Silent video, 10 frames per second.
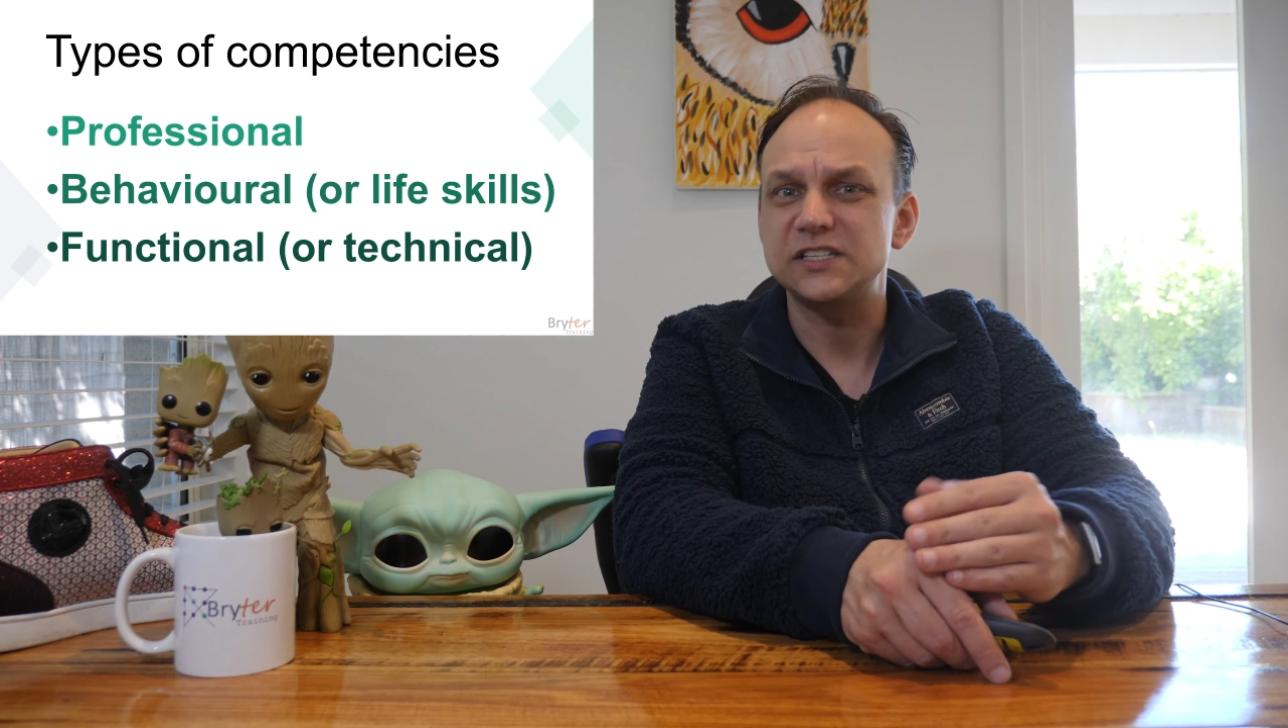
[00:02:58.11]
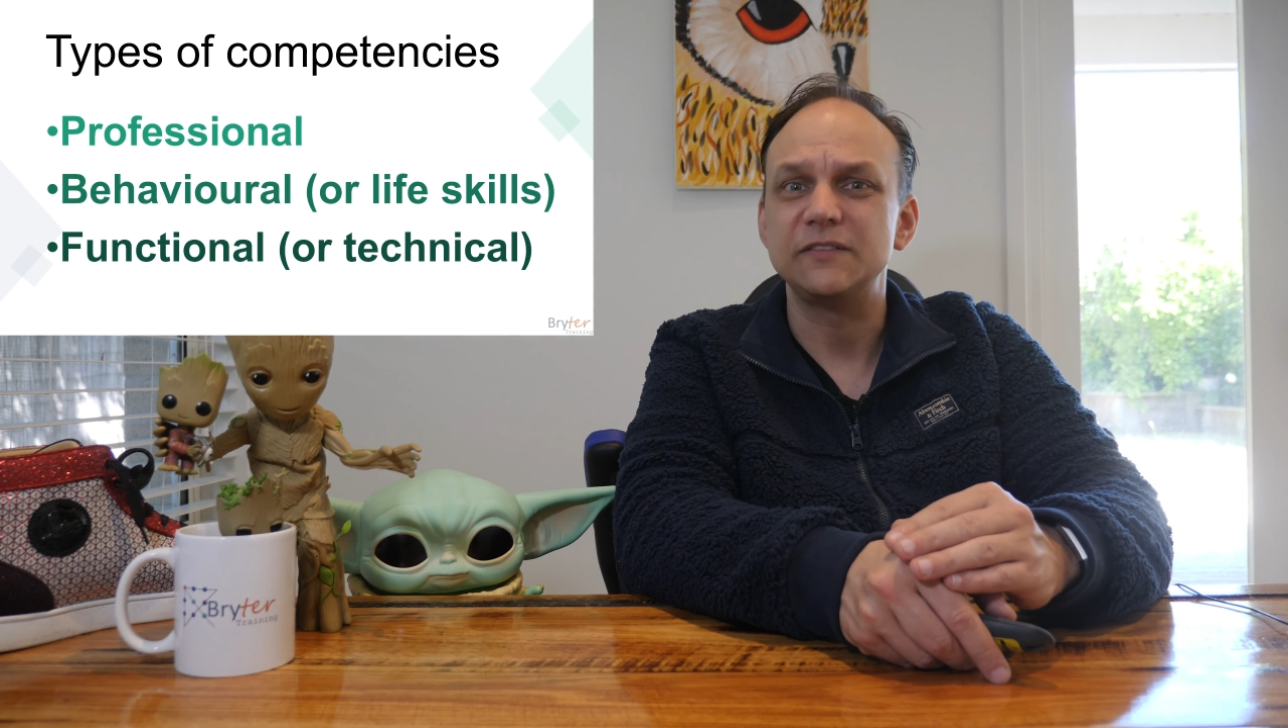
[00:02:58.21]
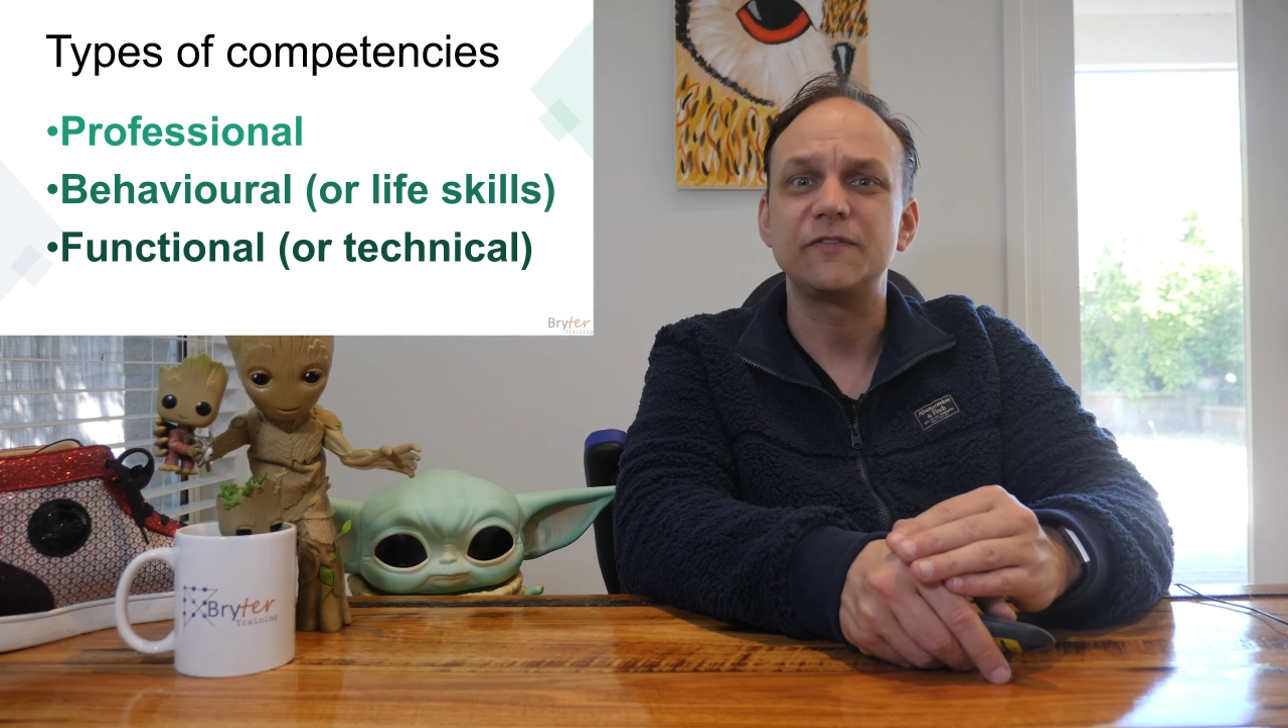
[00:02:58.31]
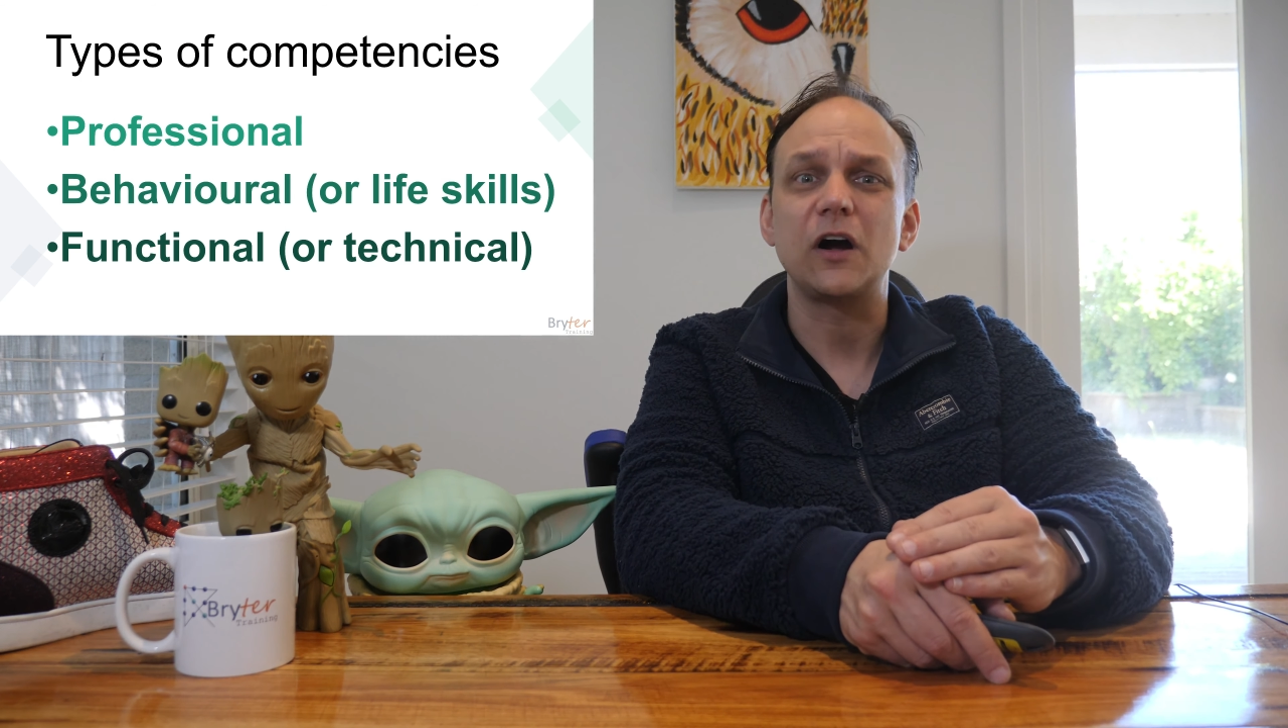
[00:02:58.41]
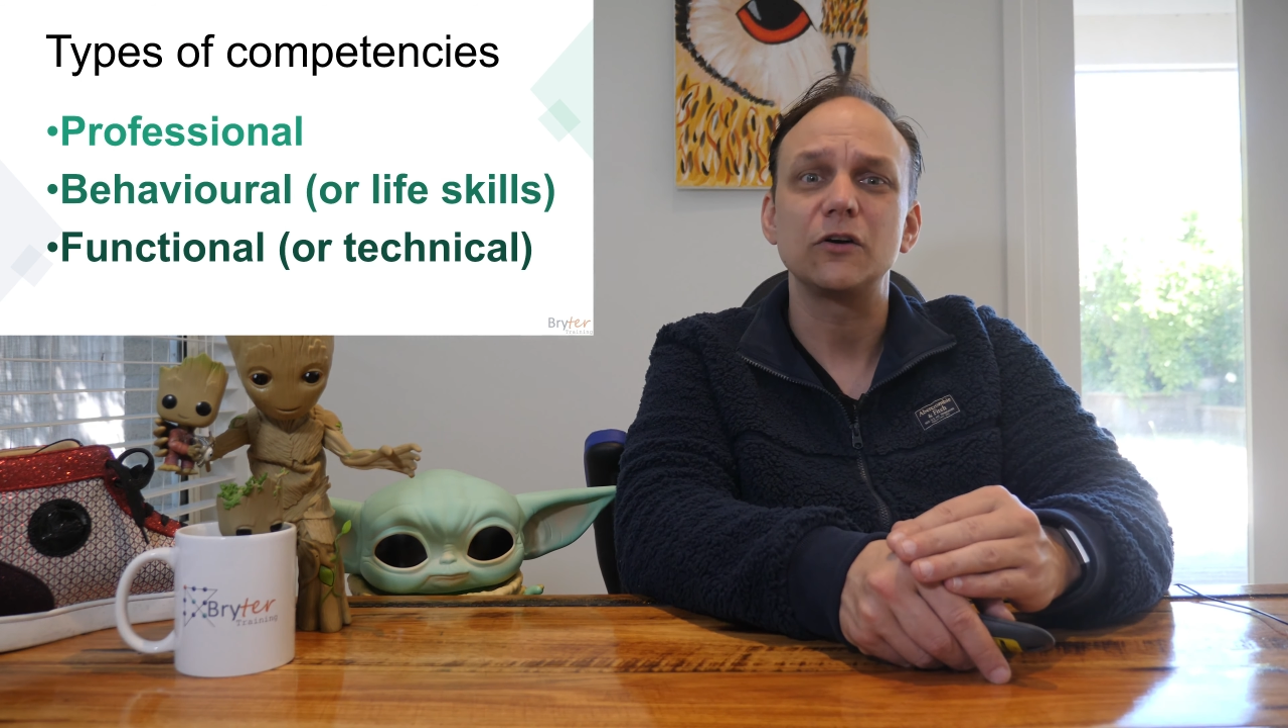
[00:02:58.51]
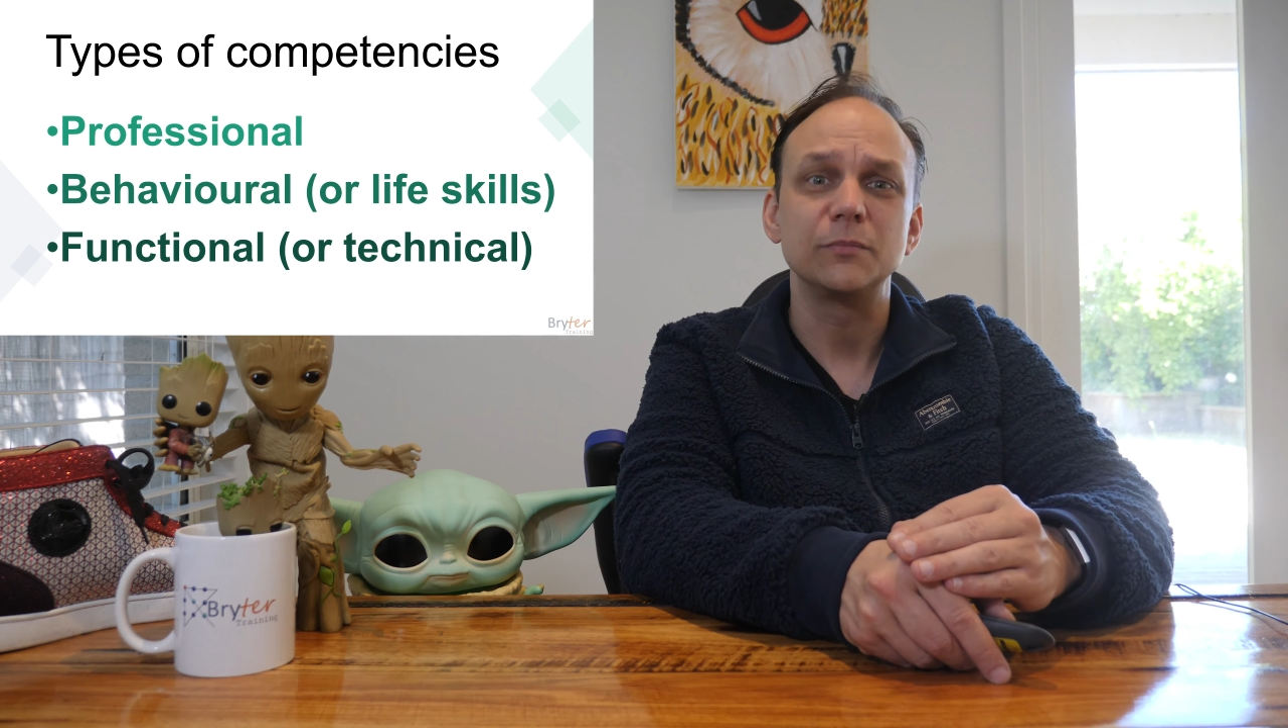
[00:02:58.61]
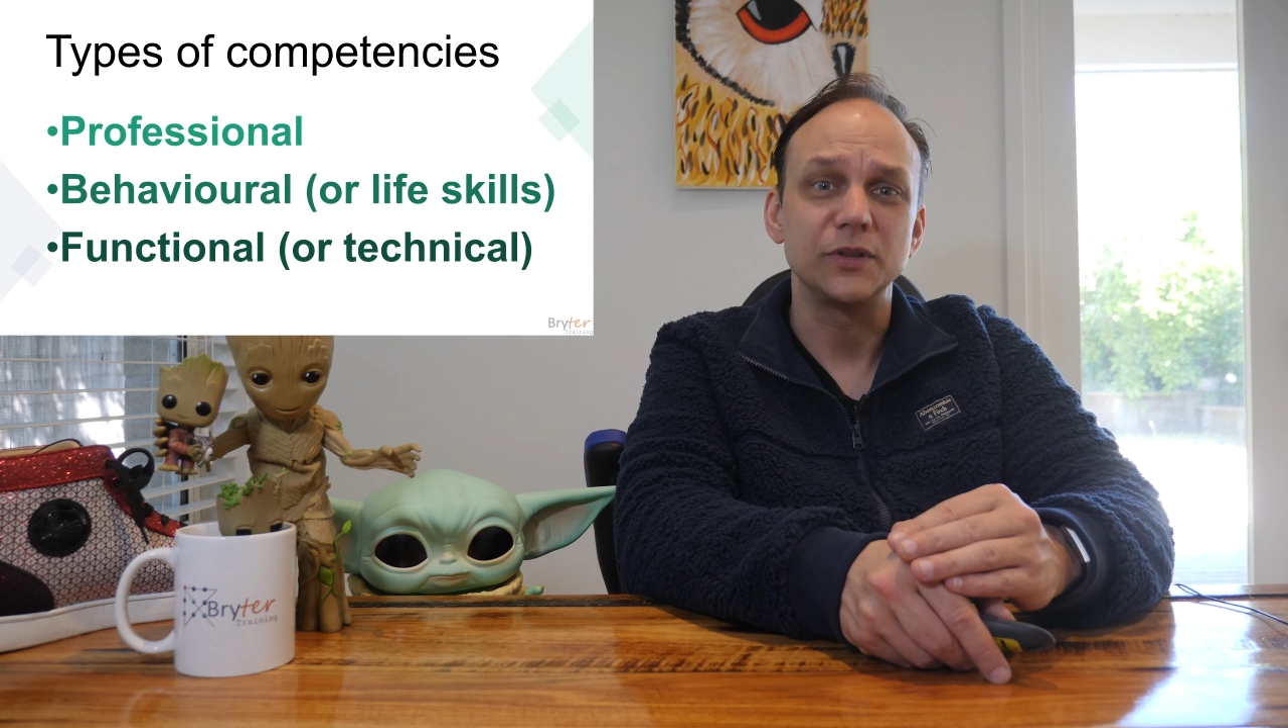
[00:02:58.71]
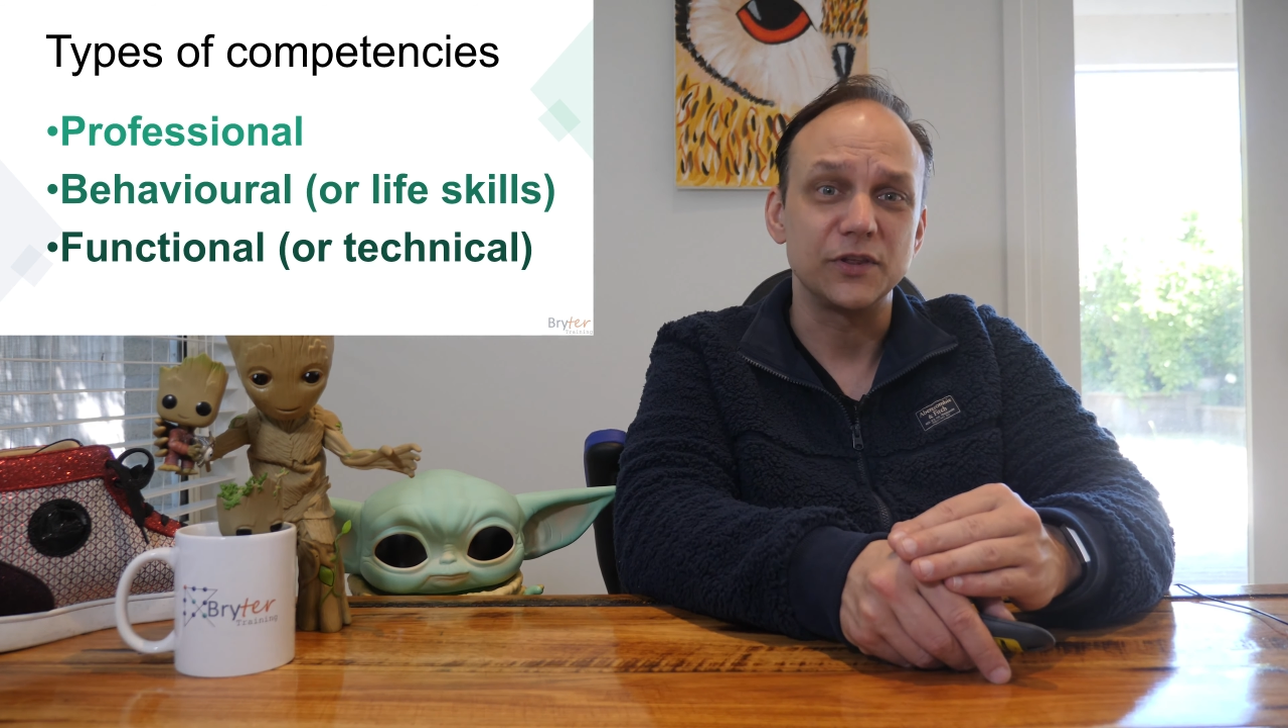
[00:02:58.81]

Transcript: environment